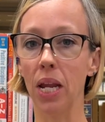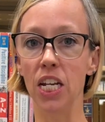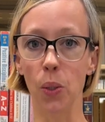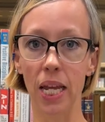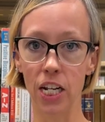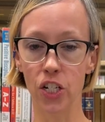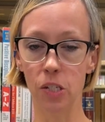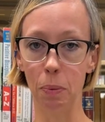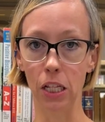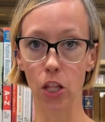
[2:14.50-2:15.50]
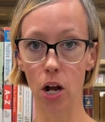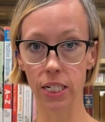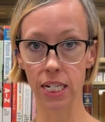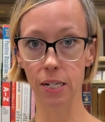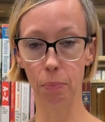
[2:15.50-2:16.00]
And you can't just be
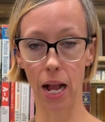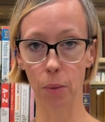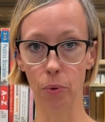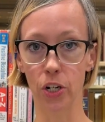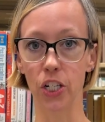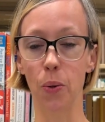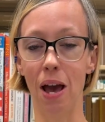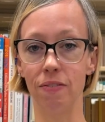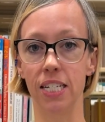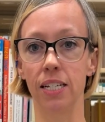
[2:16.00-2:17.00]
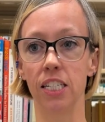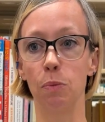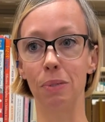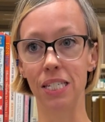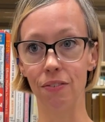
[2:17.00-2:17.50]
logged into Blackboard, you have to
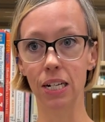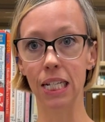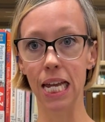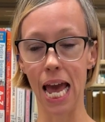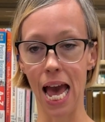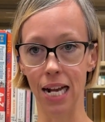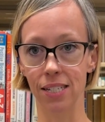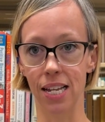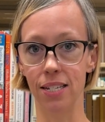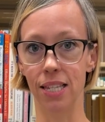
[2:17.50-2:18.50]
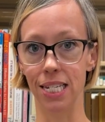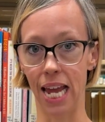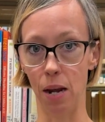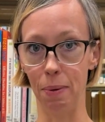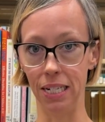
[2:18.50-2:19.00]
specifically access the
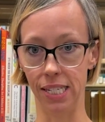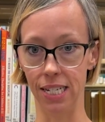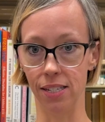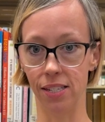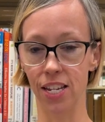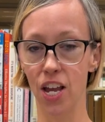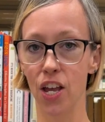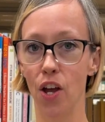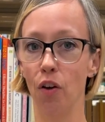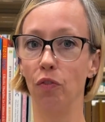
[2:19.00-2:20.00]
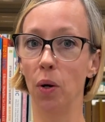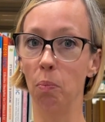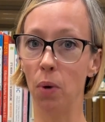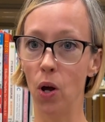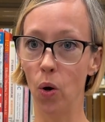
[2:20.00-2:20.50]
databases
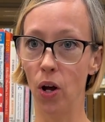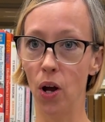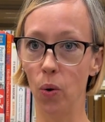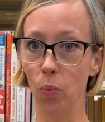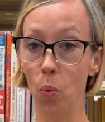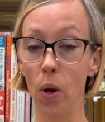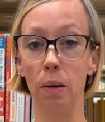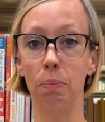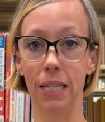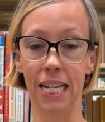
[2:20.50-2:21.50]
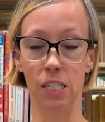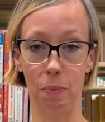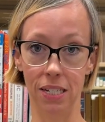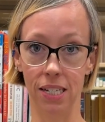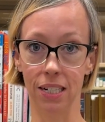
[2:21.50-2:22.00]
from one place
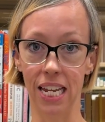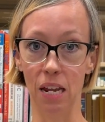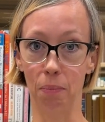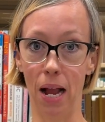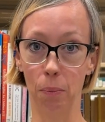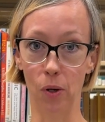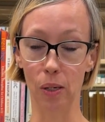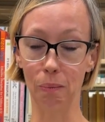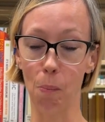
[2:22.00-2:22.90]
basically in Blackboard.